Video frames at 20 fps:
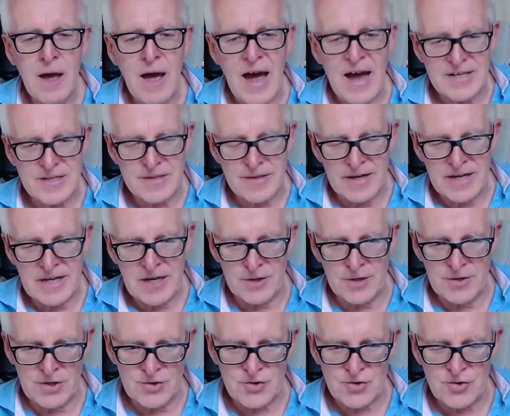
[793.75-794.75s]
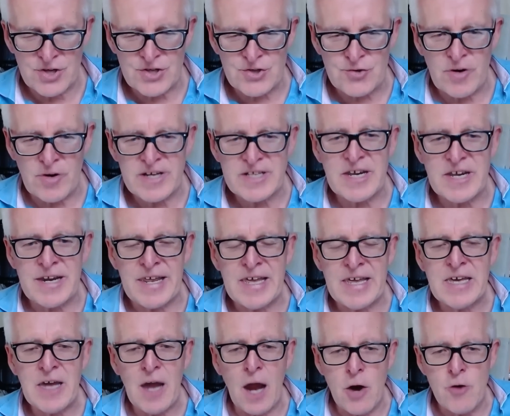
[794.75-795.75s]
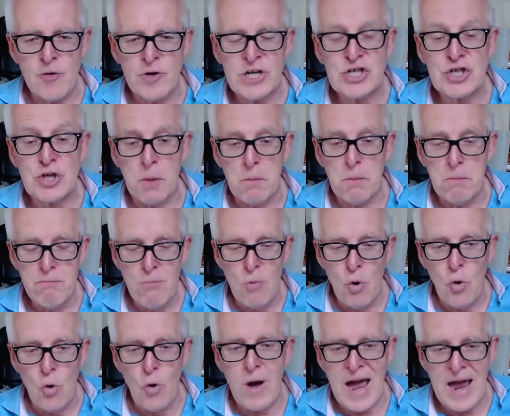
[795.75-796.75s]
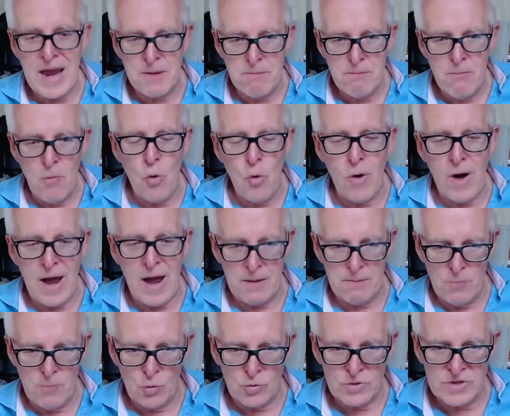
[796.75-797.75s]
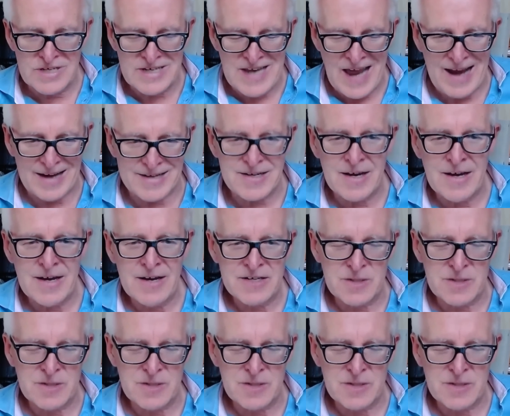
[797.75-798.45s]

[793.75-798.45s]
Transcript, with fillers: As they cut interest rates, it encouraged more and more and more debt